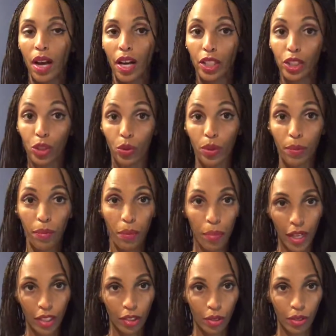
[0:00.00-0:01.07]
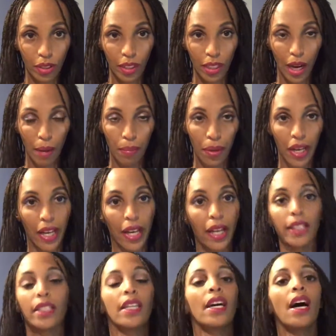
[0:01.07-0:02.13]
I showed him the pictures that I
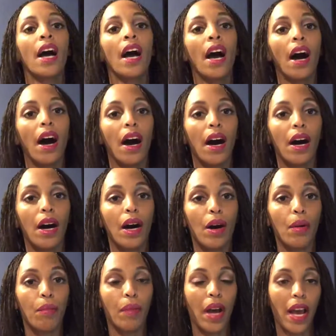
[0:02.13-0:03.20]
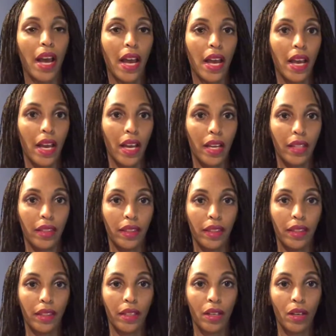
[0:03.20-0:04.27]
picked, and
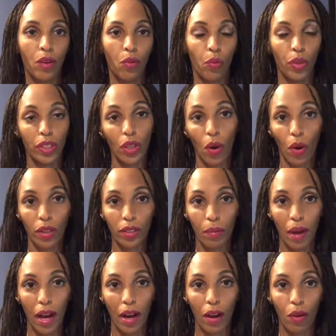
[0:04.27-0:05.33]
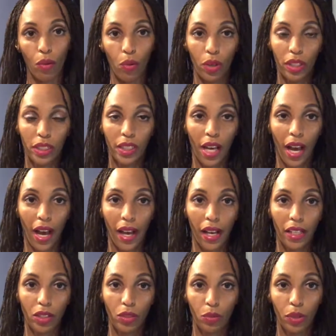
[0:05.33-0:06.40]
we talked about what
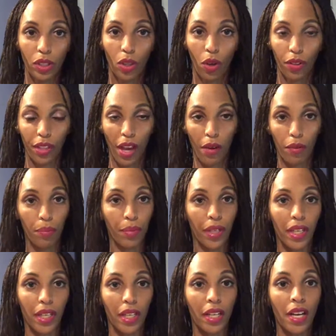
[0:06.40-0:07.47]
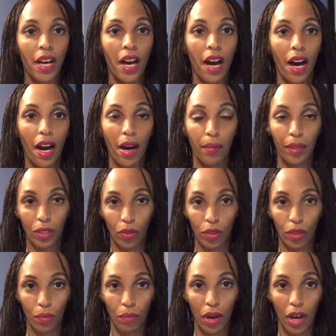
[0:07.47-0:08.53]
size we thought that would be. I told
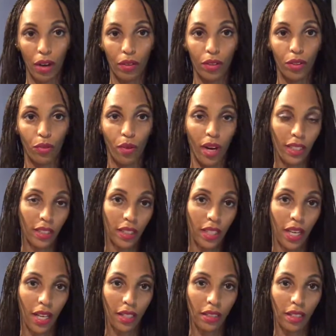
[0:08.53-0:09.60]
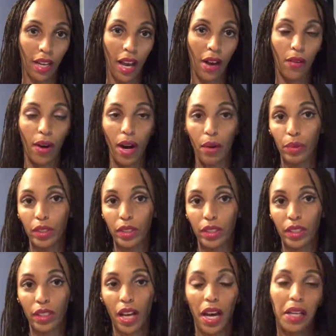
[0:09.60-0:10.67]
him about the RICE test and how I was
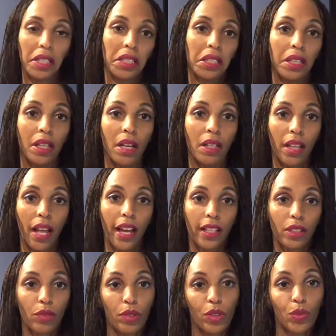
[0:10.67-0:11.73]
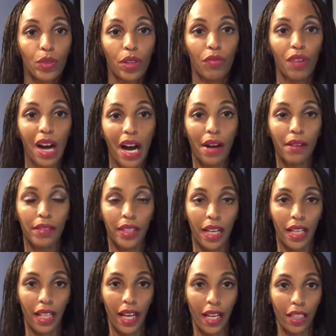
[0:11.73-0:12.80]
kind of like 325 and
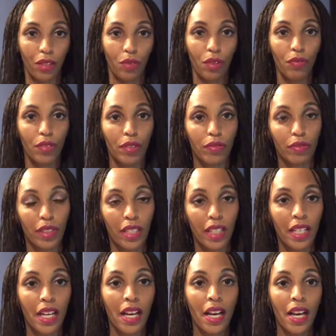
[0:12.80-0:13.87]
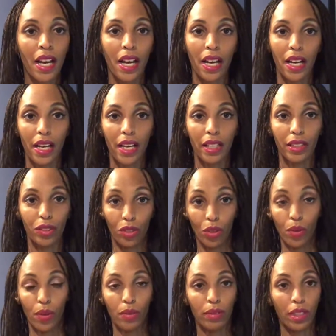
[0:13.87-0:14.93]
I like 350. And
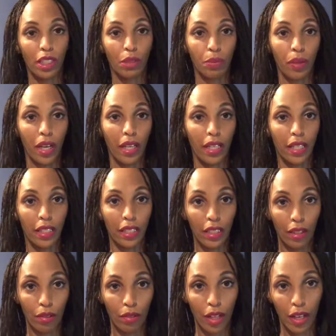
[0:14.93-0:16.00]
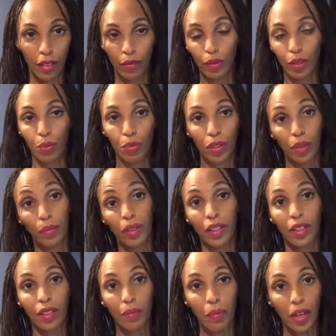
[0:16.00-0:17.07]
so he was explaining, you know, that when you put them
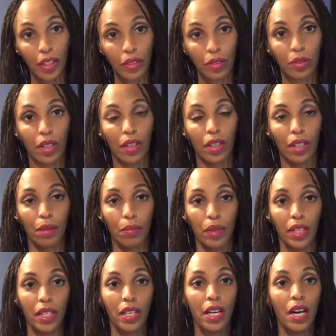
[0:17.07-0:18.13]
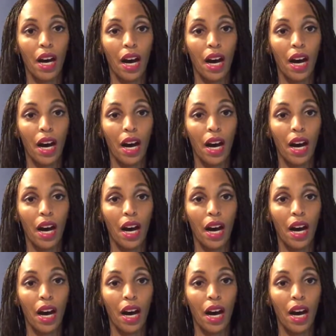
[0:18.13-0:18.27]
on the muscle, they're going to be